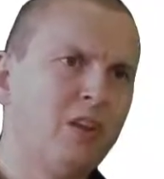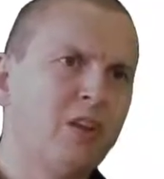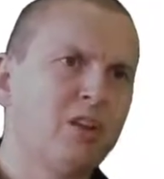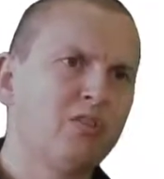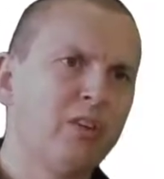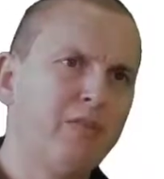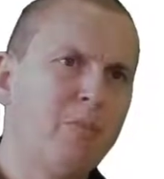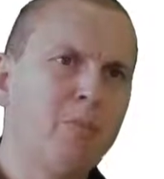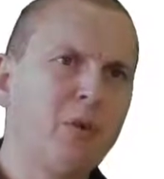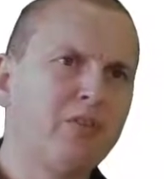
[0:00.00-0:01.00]
So if we
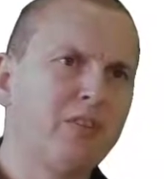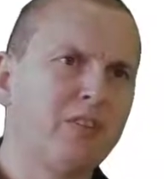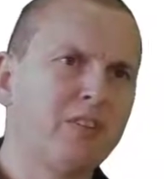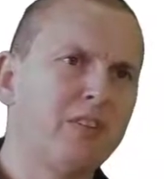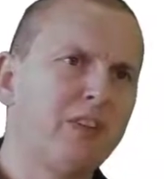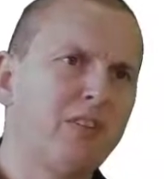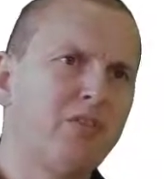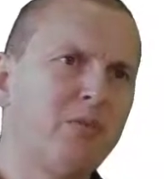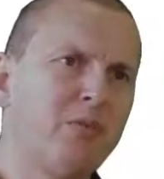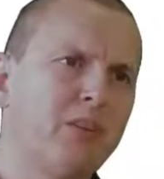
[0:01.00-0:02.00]
plot these
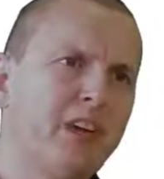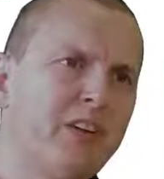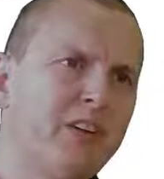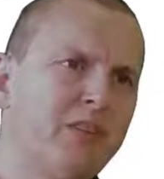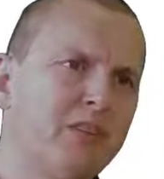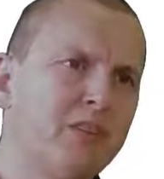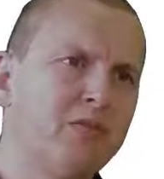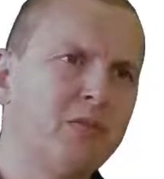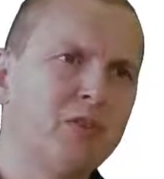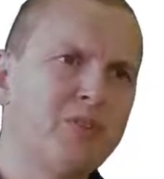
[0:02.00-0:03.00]
two together, of
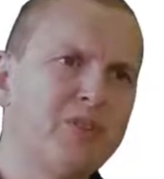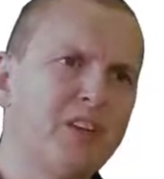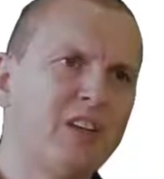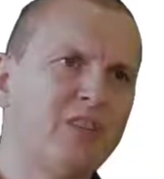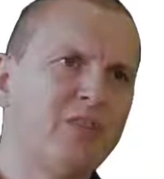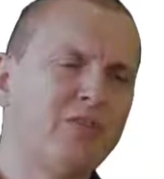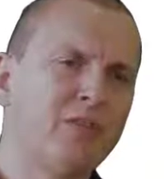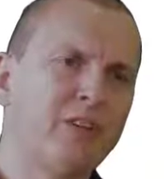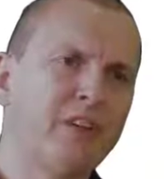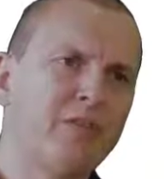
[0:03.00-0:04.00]
course we see that
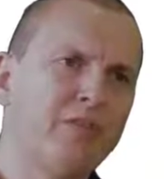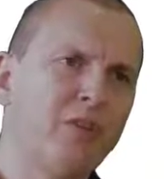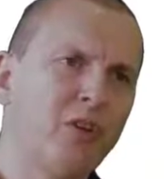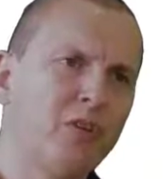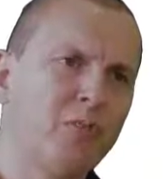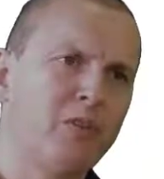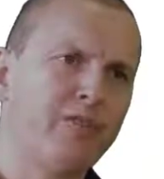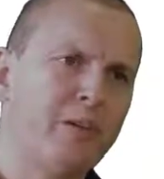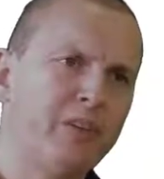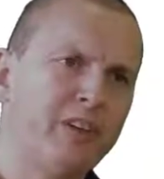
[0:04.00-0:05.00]
for a given volume of
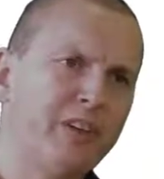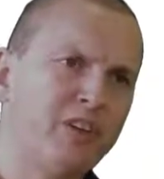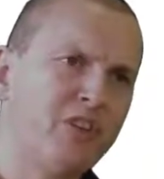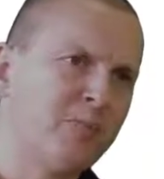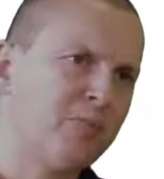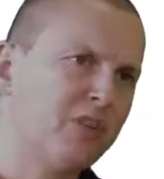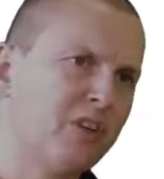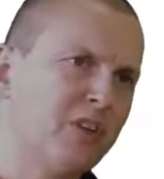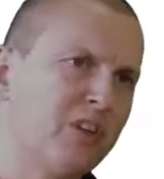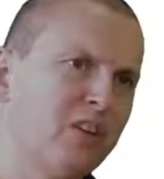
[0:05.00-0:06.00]
fabricated chips,
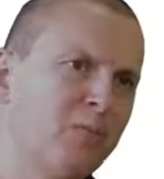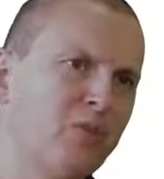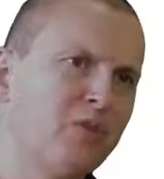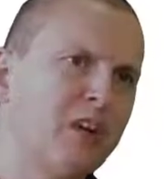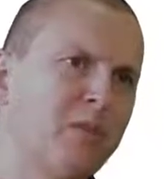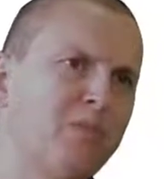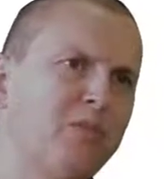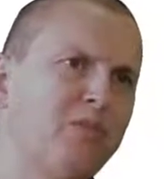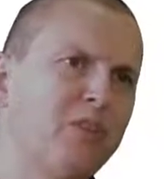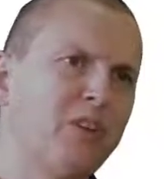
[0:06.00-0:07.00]
the programmable
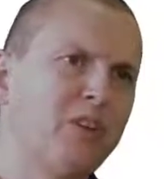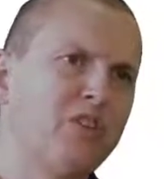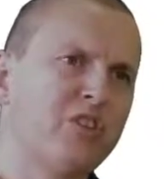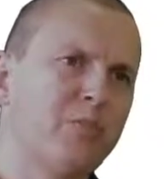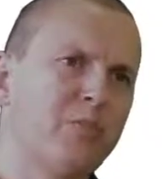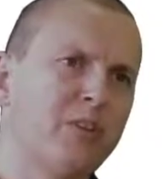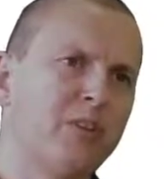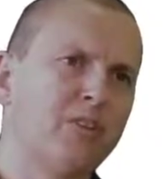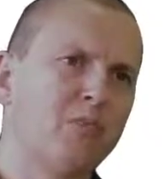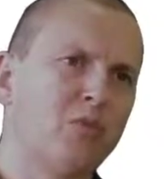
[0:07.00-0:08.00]
photonics chip
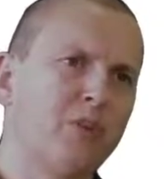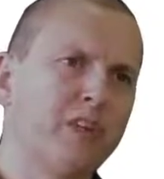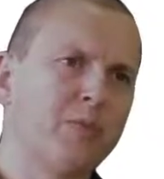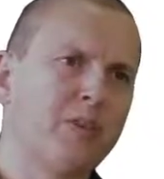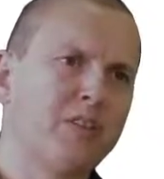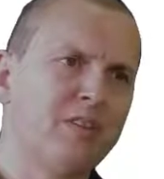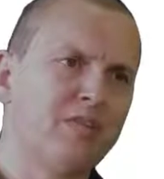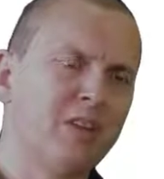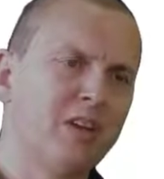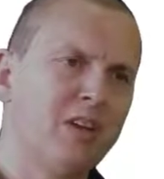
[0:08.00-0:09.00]
is more expensive.
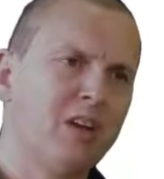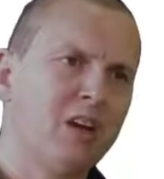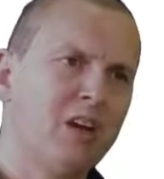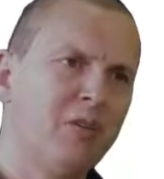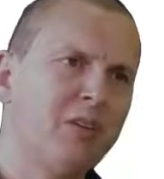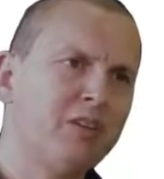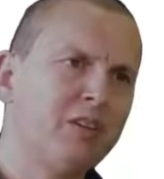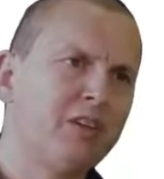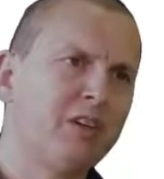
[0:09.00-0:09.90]
However,